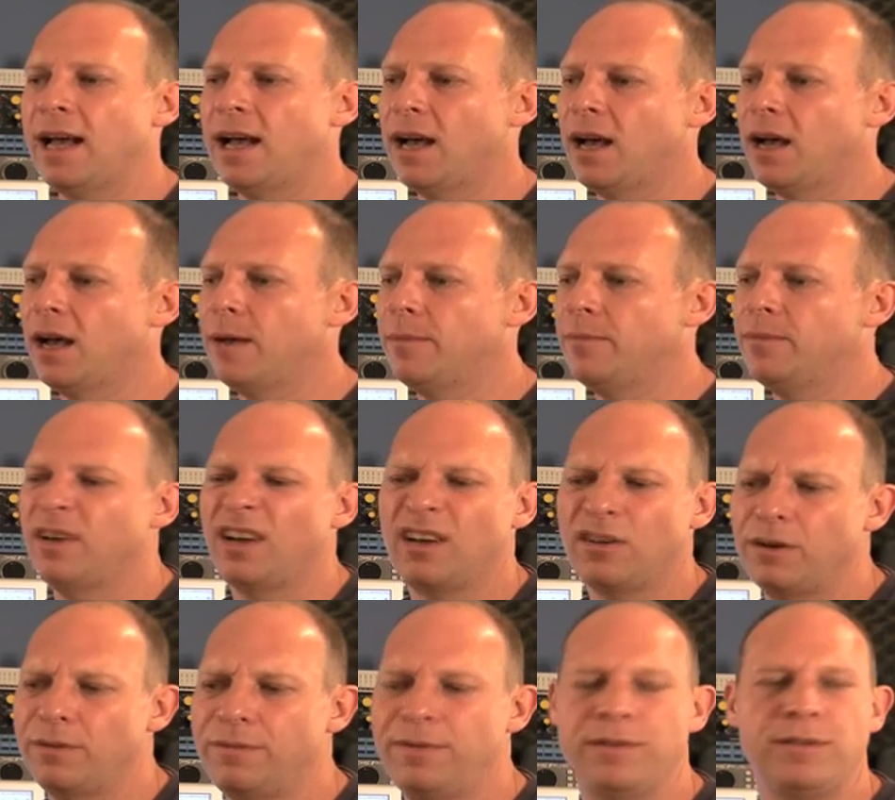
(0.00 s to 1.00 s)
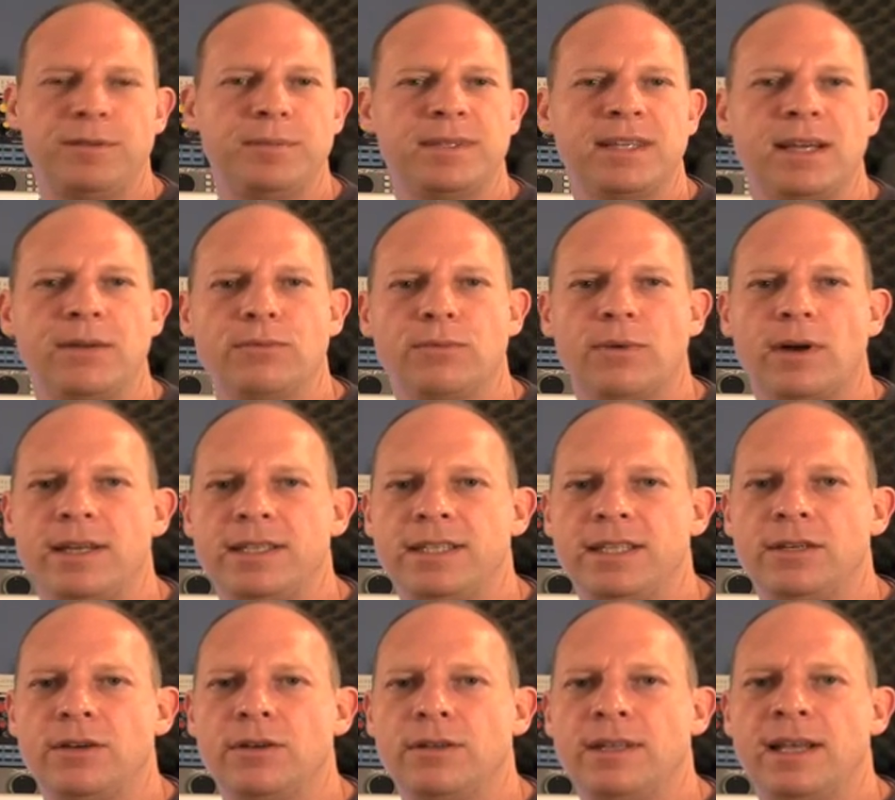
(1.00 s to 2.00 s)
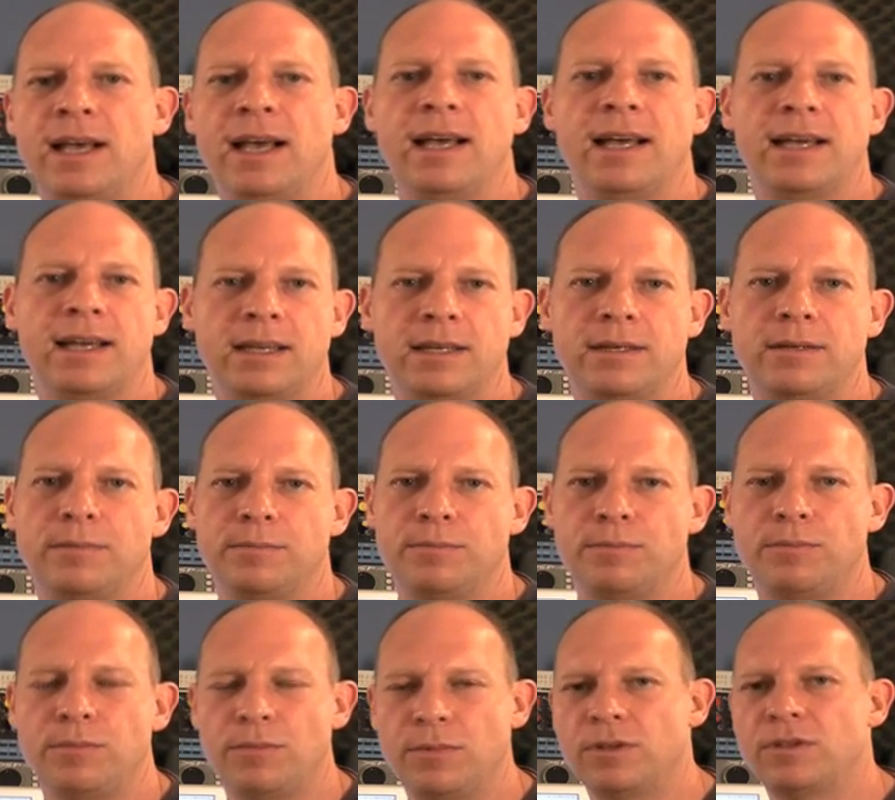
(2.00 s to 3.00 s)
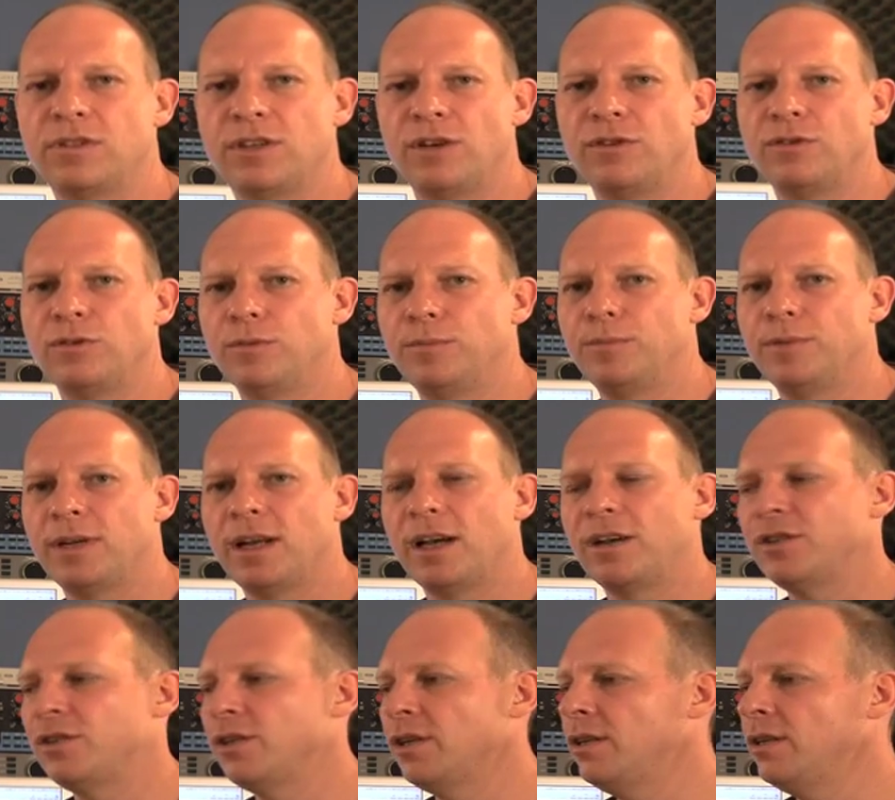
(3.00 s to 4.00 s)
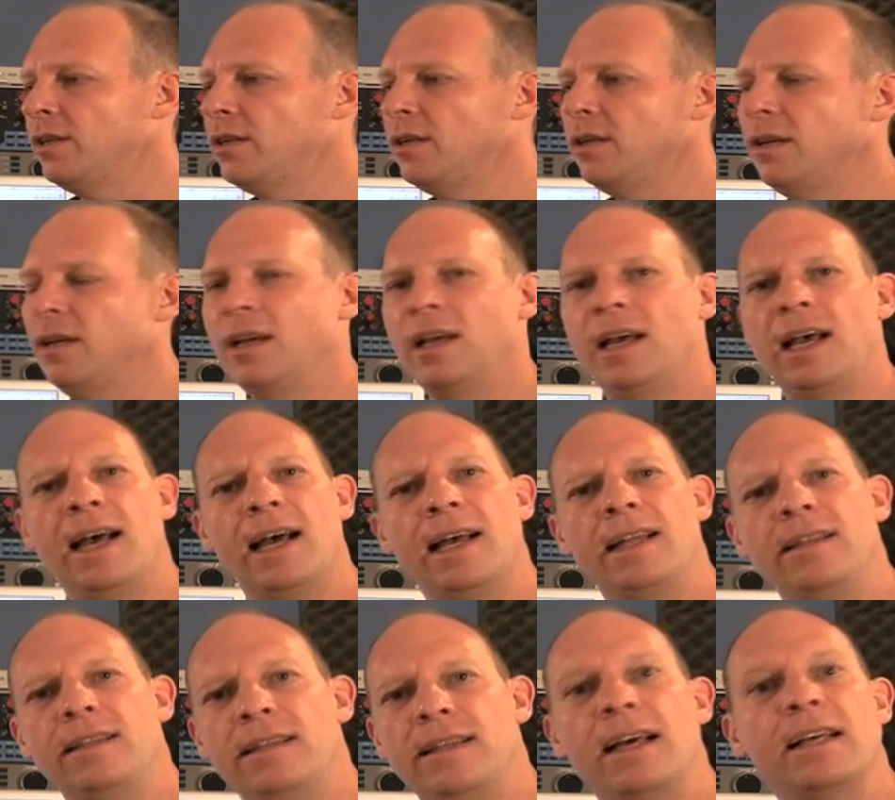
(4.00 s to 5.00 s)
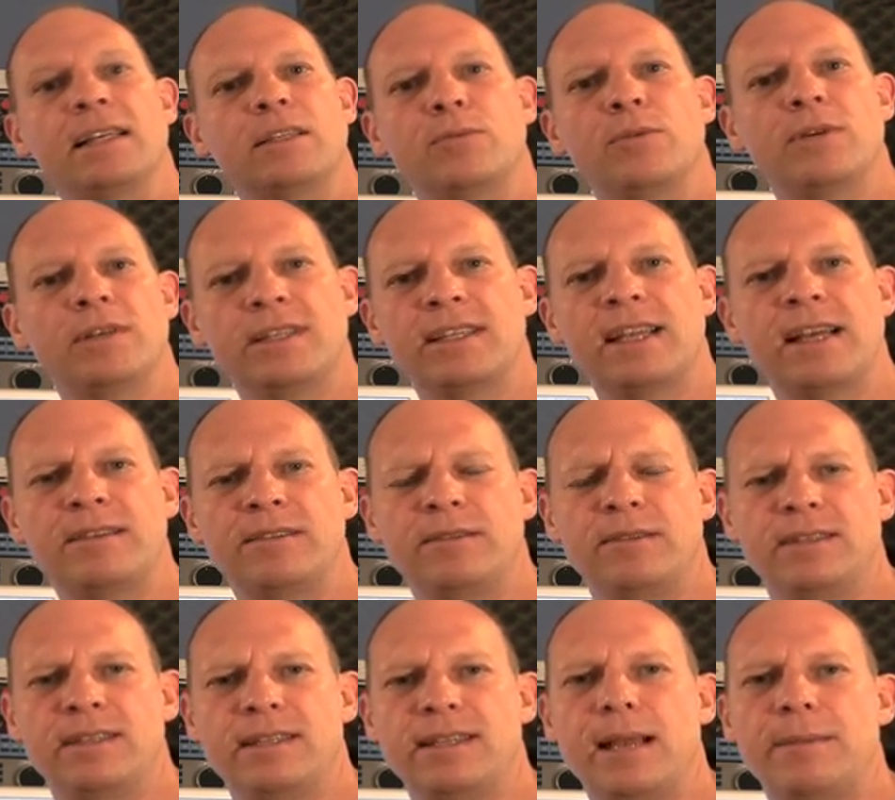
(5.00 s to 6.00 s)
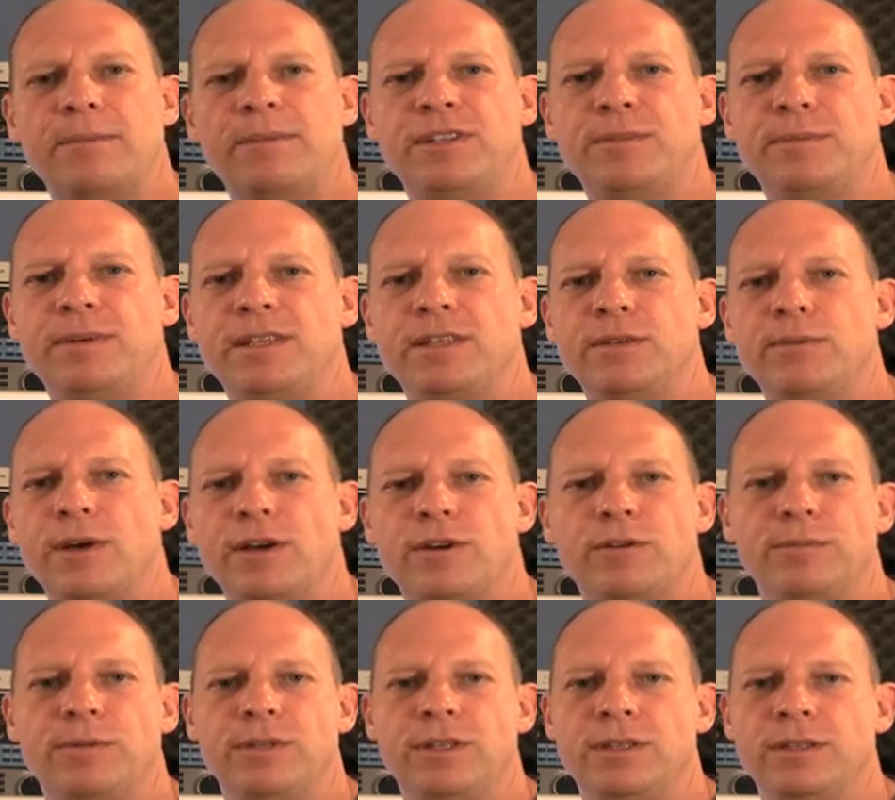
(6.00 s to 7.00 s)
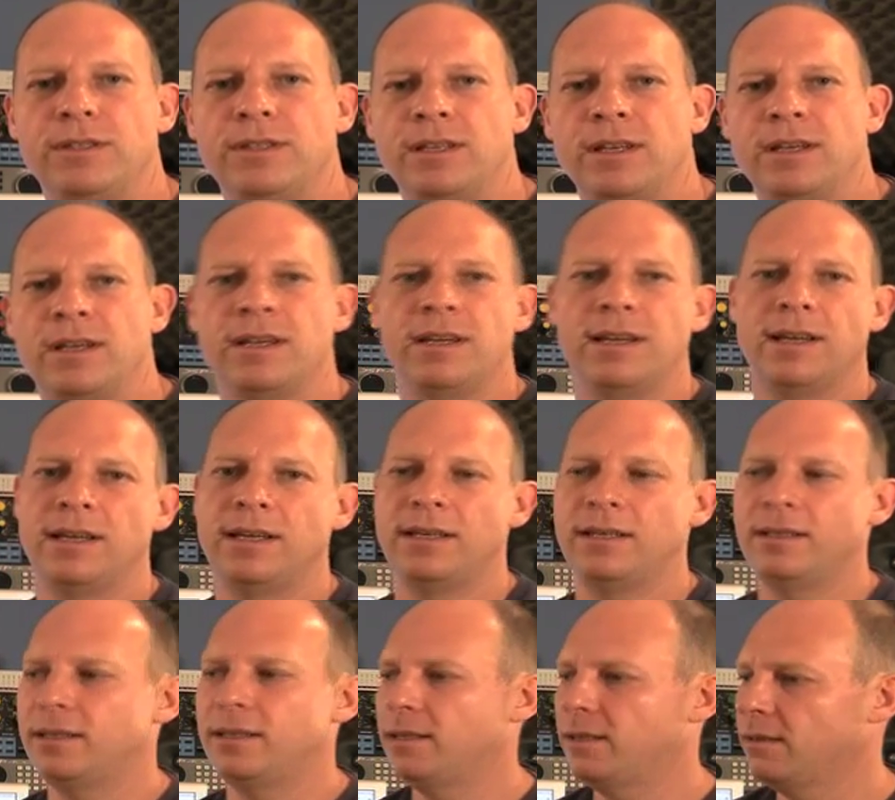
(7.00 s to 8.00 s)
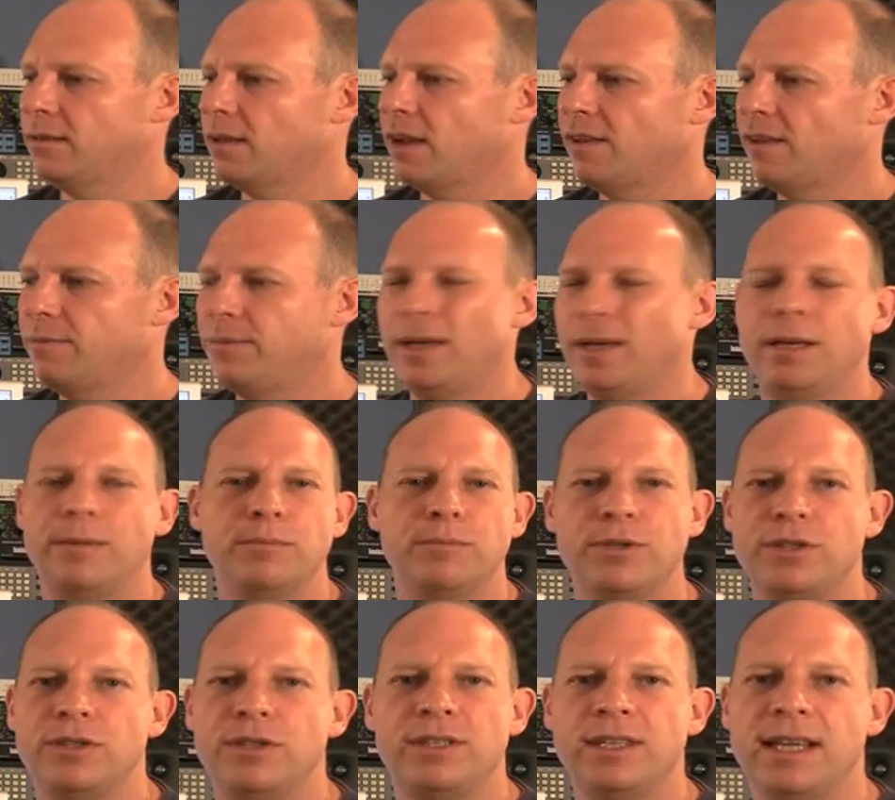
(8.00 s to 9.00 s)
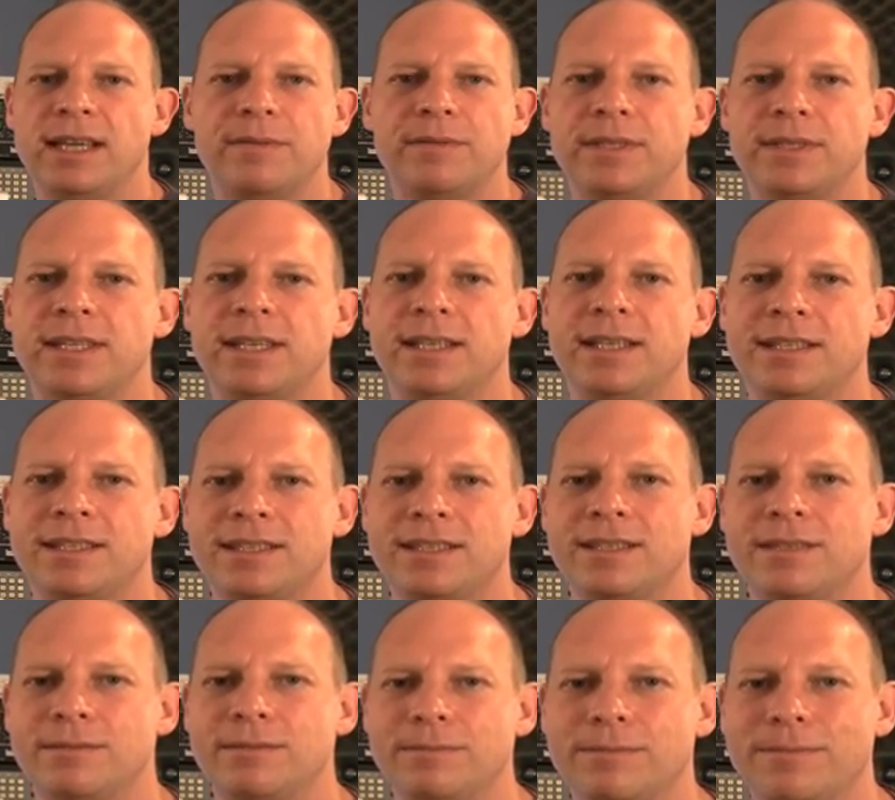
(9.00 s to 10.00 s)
I've got a 50% writing on that and total production, and that's what established me as a record producer, and I've been producing ever since.